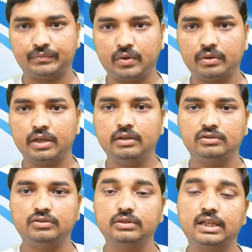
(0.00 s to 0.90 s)
Okay,
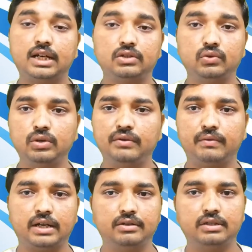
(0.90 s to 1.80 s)
so there are two
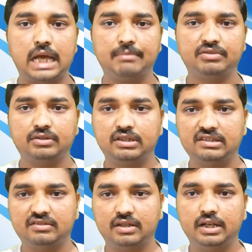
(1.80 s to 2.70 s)
different types,
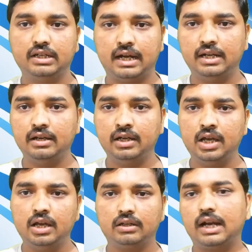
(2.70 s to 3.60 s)
discrete and
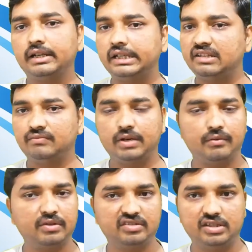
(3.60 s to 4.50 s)
continuous
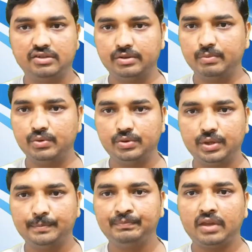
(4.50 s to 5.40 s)
frequency
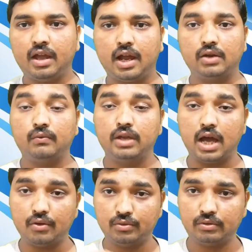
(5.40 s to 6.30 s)
distribution, and we
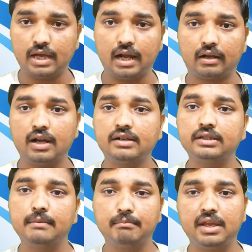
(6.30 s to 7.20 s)
have to calculate
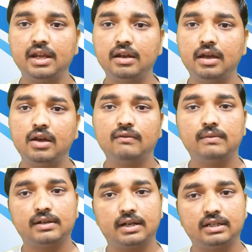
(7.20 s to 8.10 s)
the mean
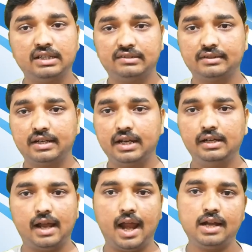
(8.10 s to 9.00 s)
for
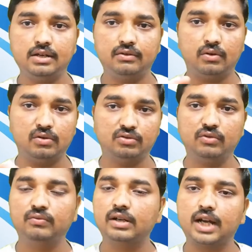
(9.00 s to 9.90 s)
discrete and
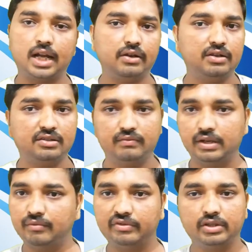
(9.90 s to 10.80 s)
also for continuous
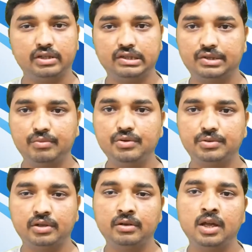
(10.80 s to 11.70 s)
frequency
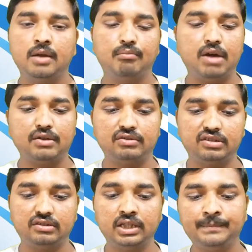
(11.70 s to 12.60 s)
distribution by
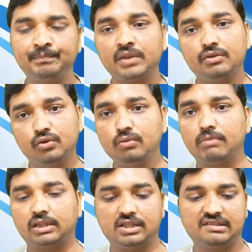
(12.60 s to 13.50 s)
using the two
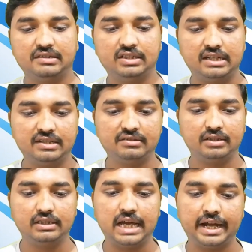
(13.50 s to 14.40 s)
methods, that is
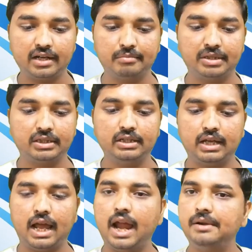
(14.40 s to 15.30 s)
direct method
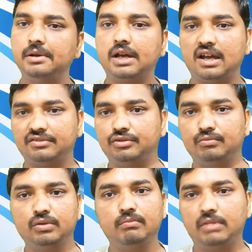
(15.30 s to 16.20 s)
and
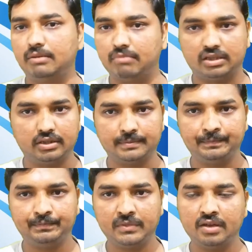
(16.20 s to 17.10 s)
assumed mean method.
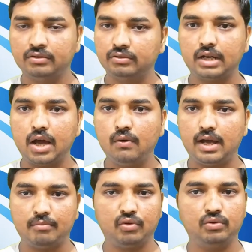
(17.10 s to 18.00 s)
So now
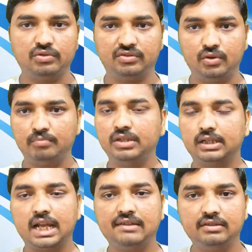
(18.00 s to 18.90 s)
I'm going to stop the
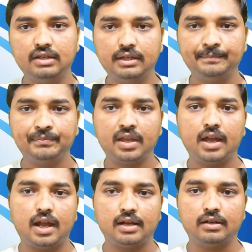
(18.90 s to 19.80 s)
class here,
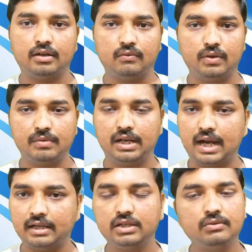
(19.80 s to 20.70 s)
and we will
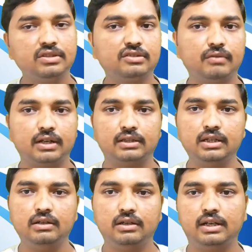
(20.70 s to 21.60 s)
continue this one in
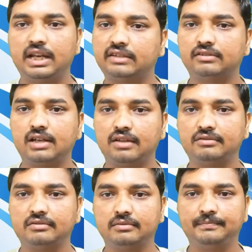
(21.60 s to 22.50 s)
the next
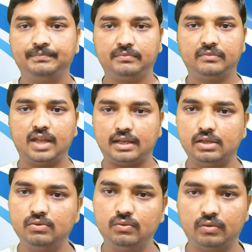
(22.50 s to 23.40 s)
class. Thank
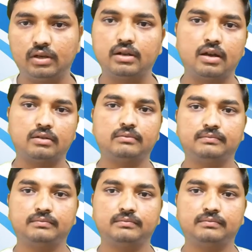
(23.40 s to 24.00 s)
you, one and all.